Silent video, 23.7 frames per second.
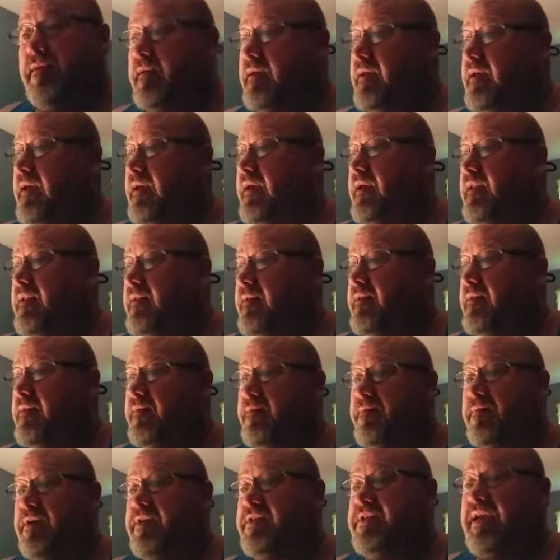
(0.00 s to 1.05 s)

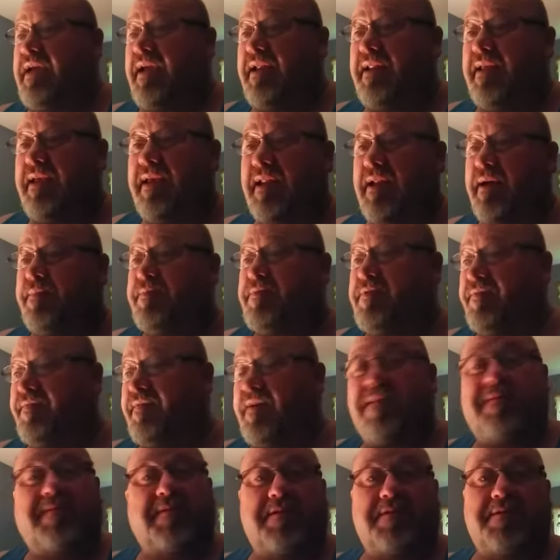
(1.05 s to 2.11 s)
can retain heat up to
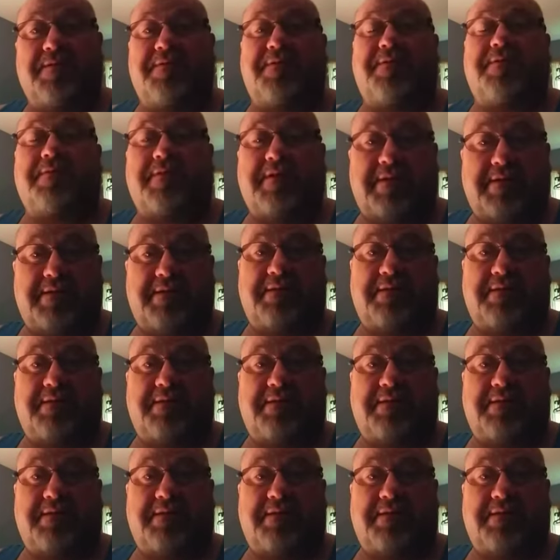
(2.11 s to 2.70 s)
500 degree